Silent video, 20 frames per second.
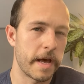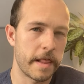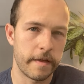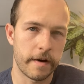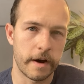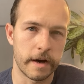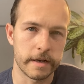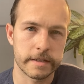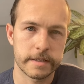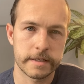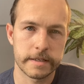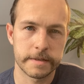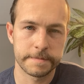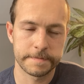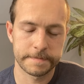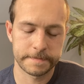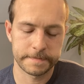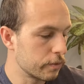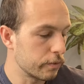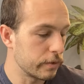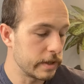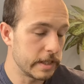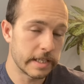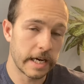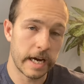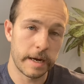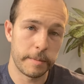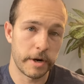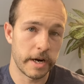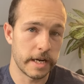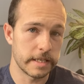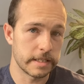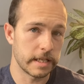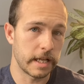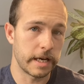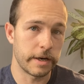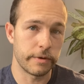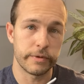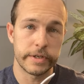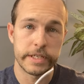thoughts? Retimer has a
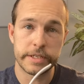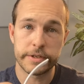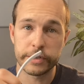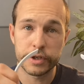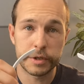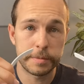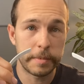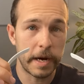lot of research